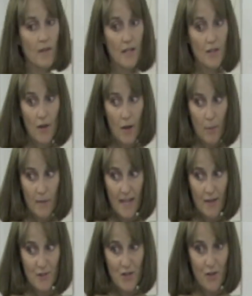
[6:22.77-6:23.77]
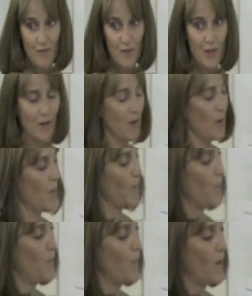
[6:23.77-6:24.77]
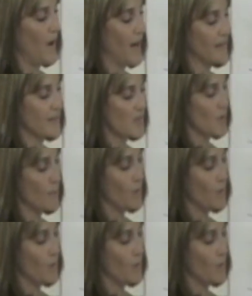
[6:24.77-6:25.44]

Can you help me count over? One. So I'm